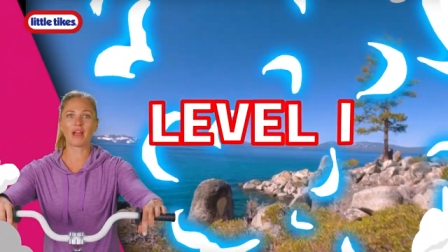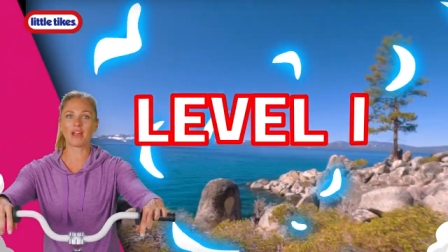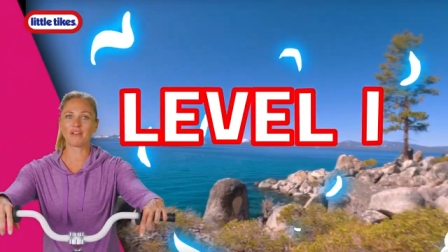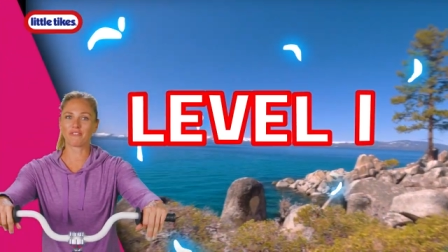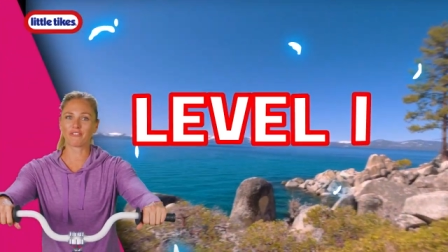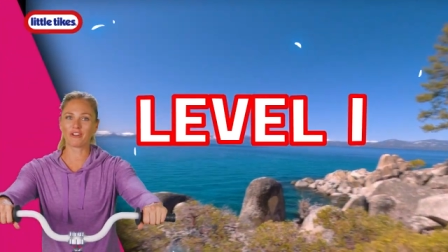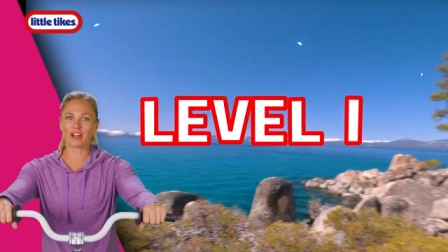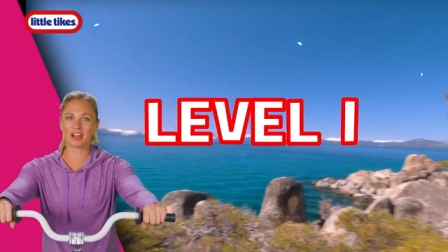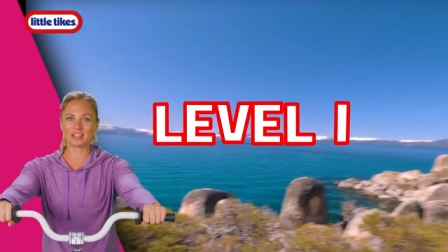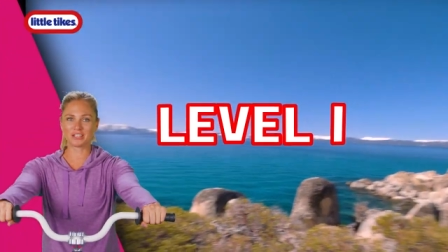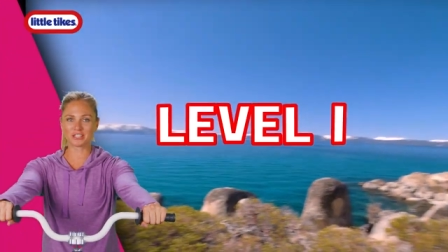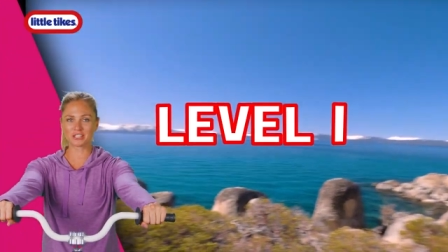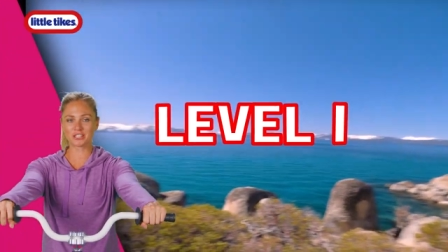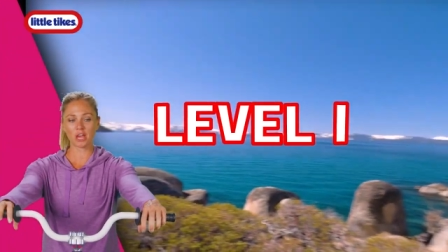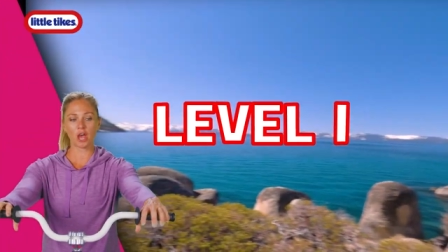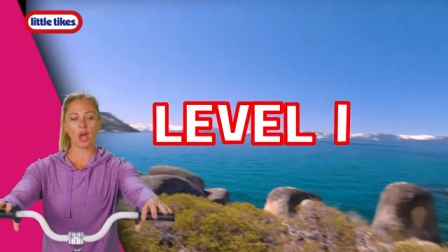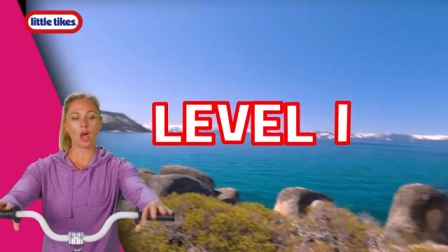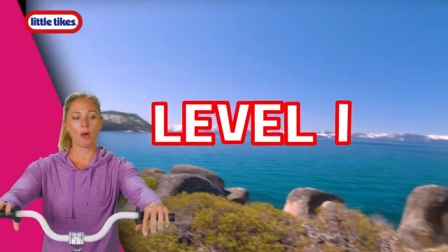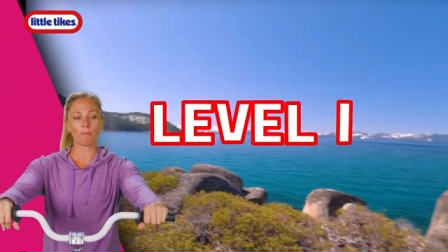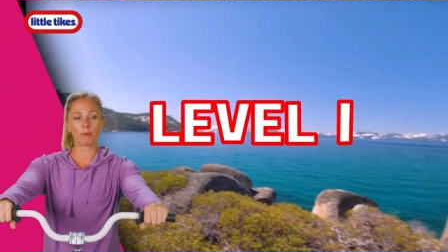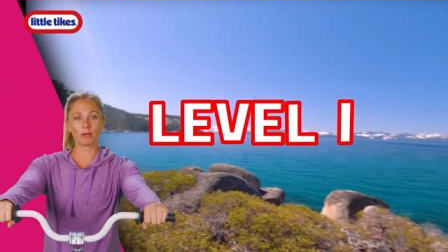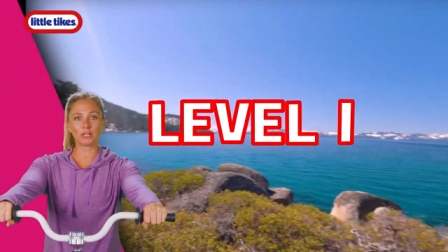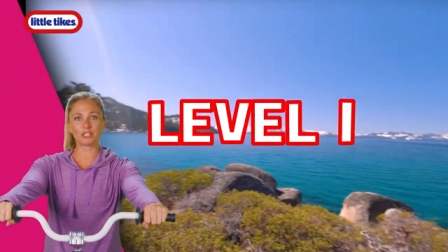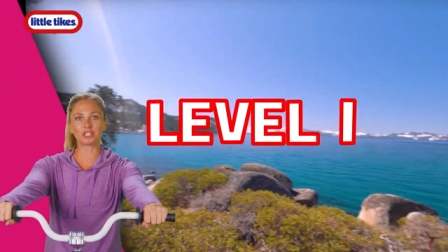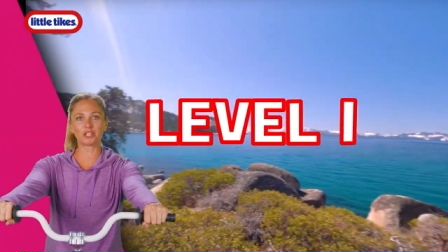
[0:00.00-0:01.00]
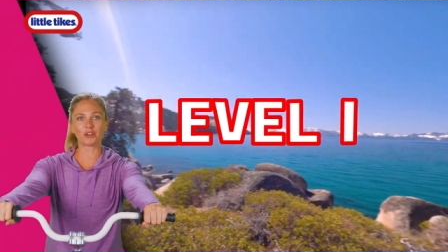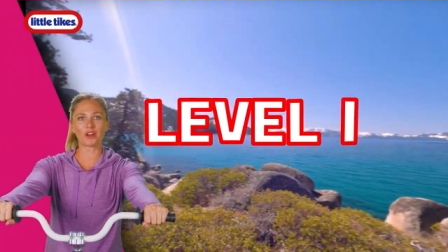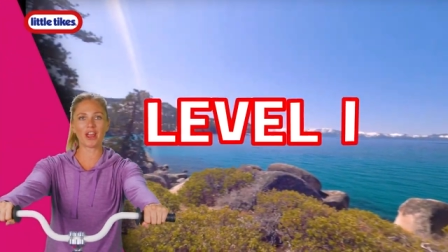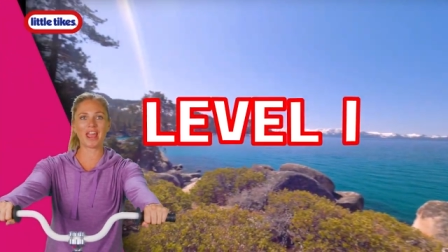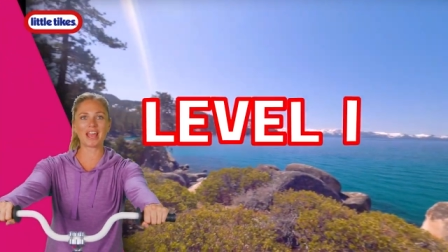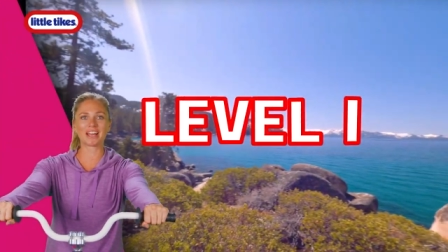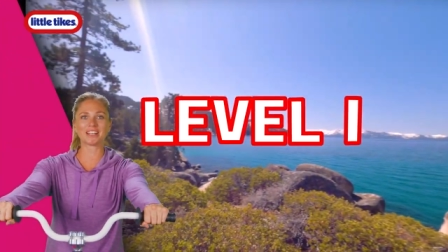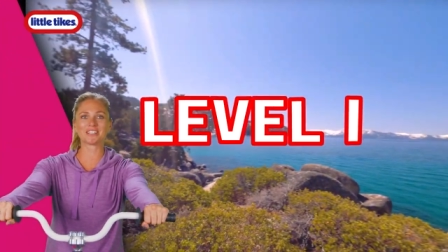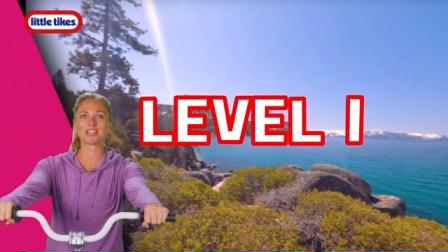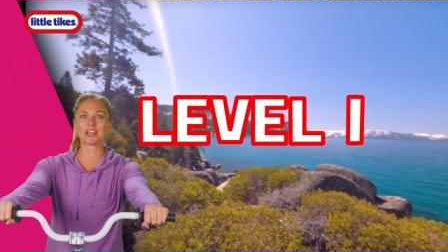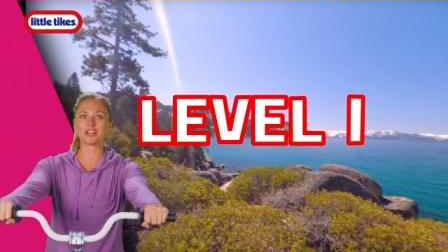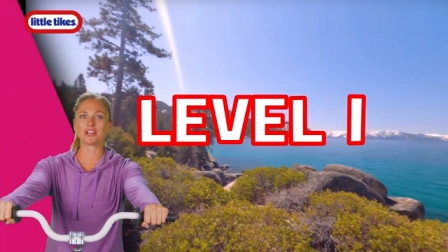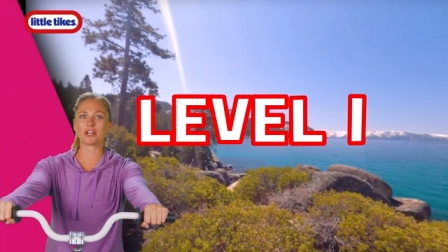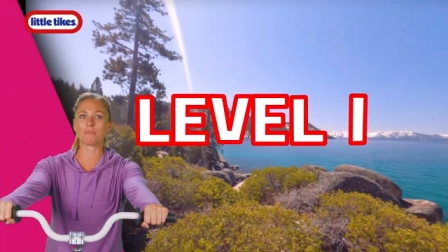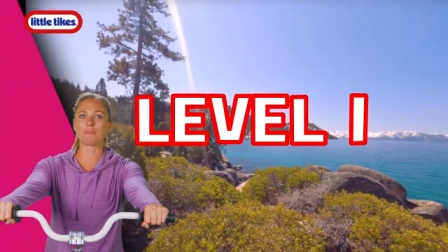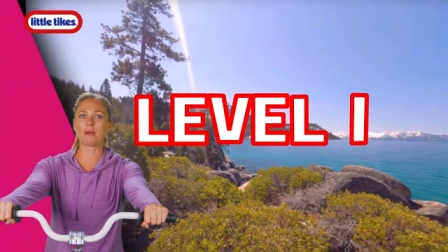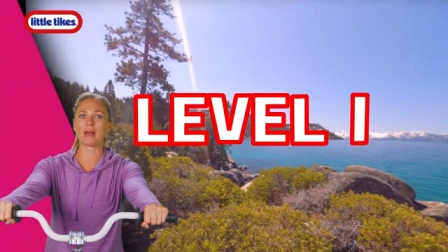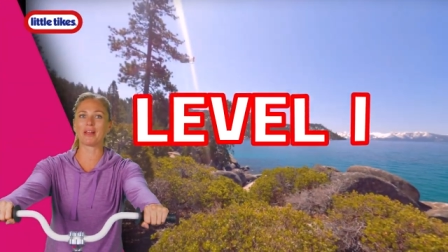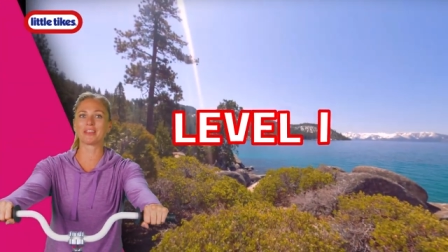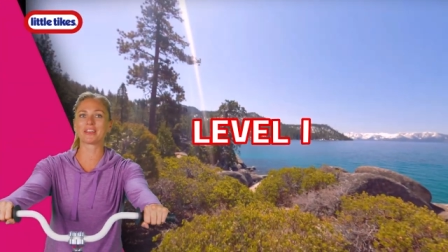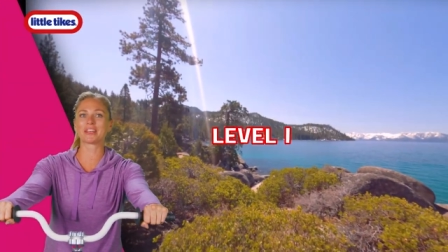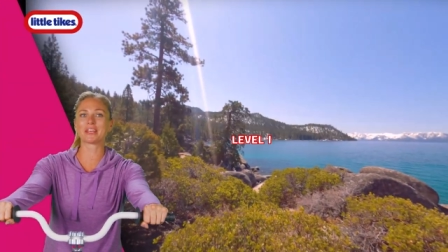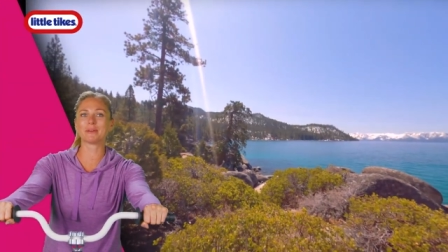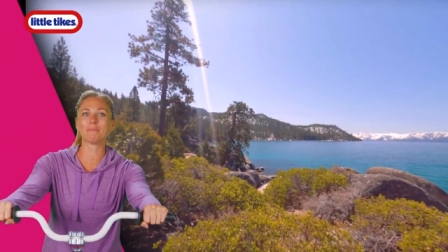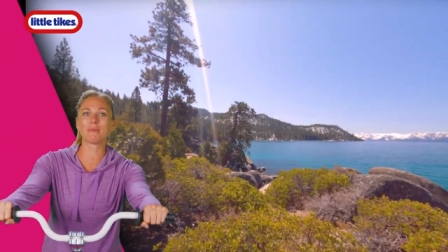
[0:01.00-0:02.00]
right friends, put your hands on your
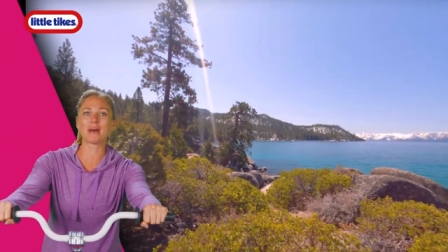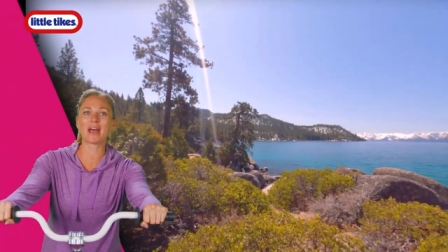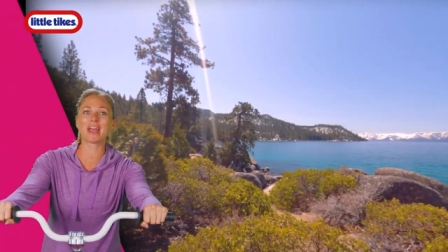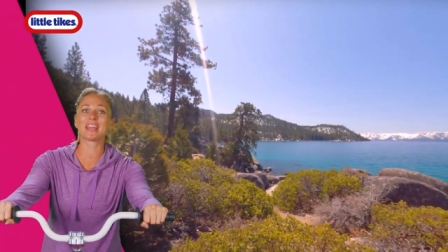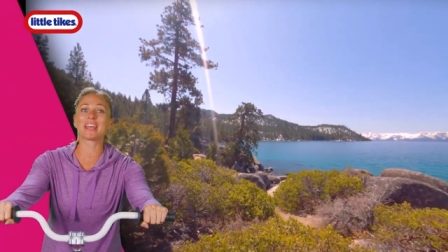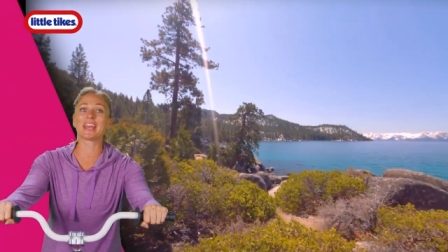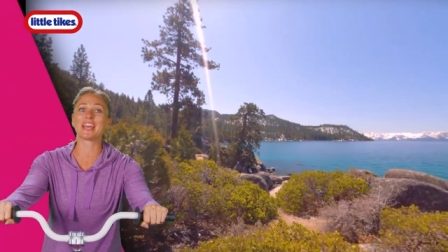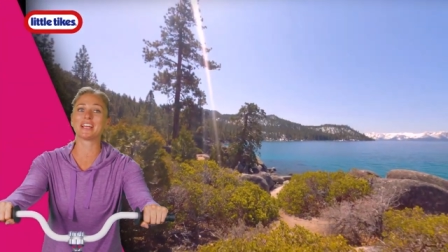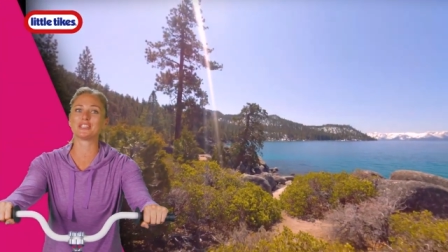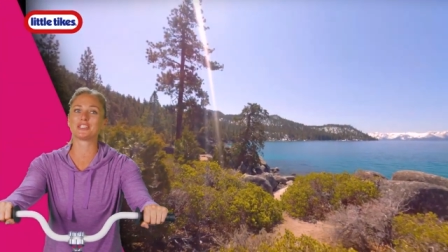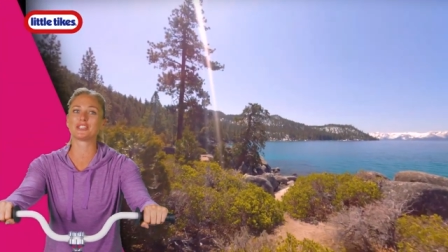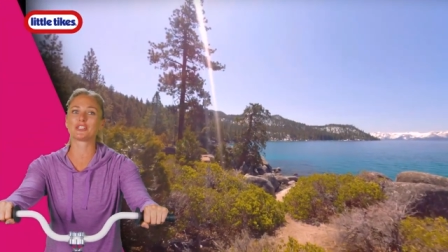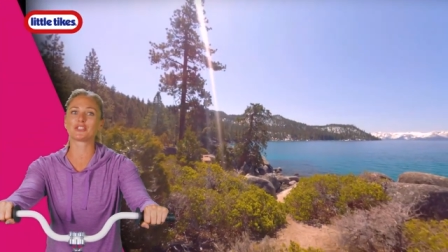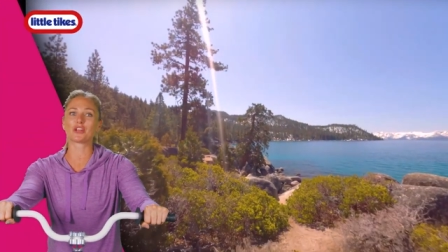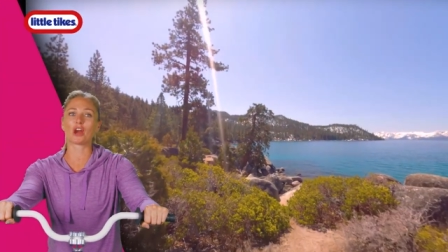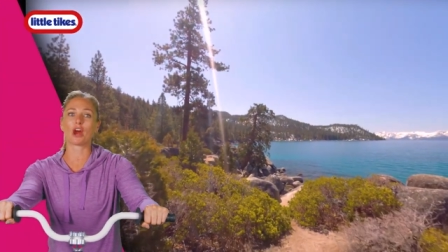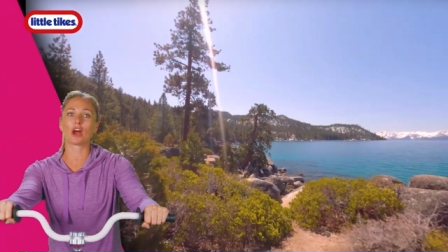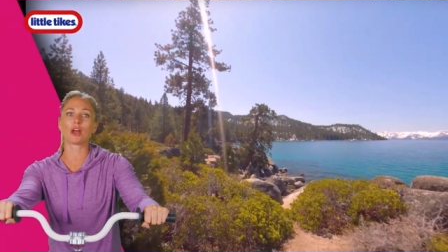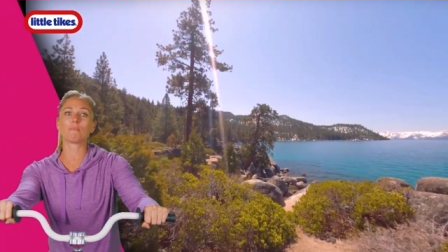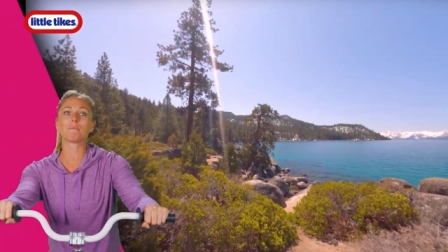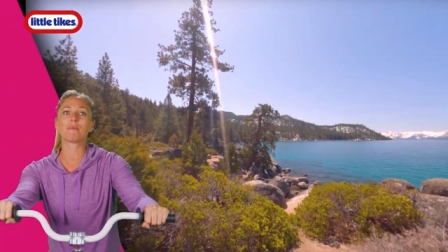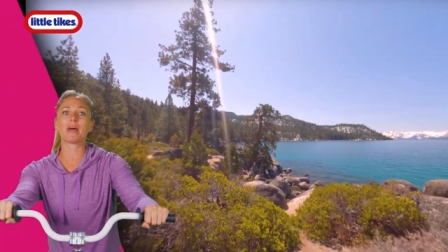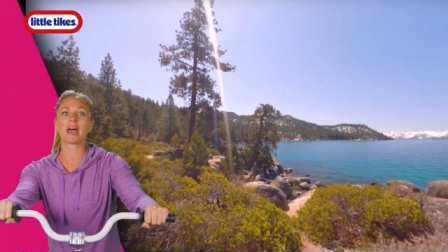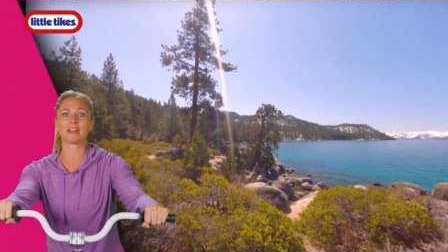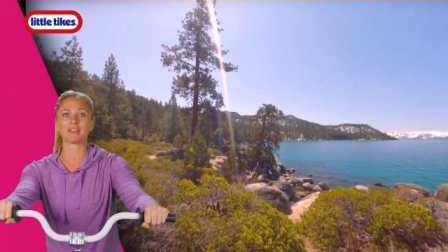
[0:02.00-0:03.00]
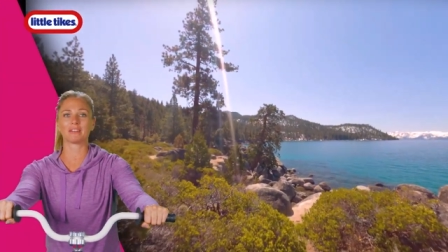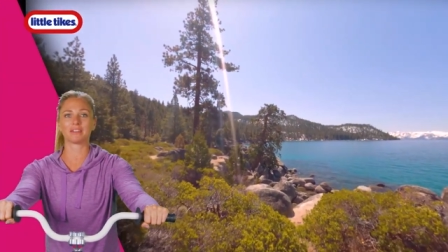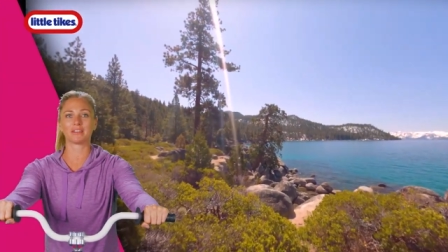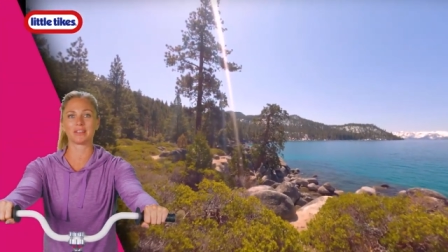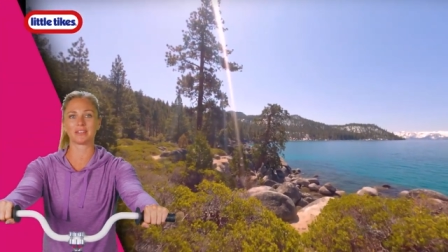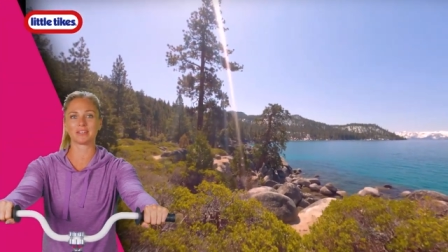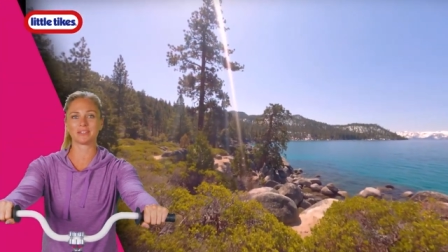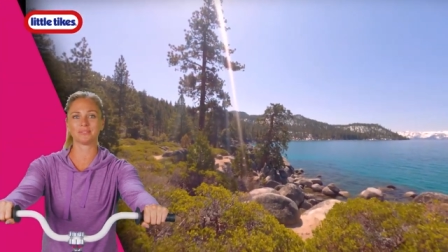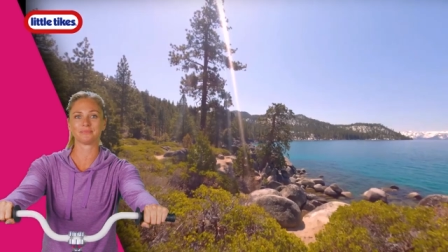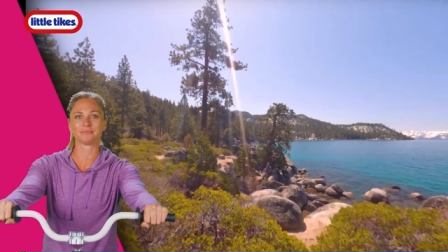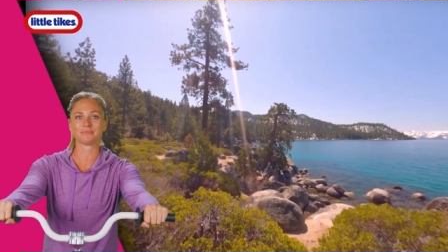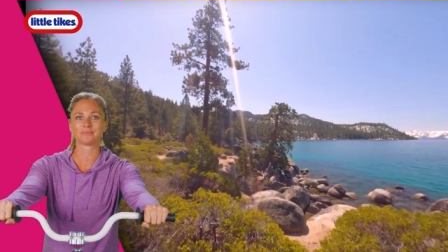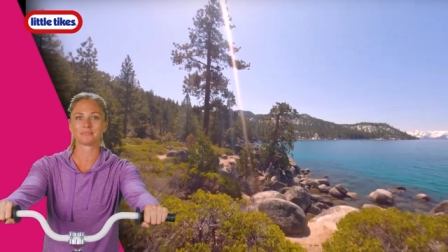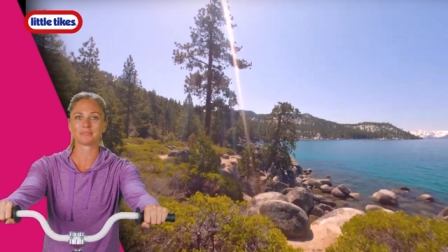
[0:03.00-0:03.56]
Pelican bike and start pedaling.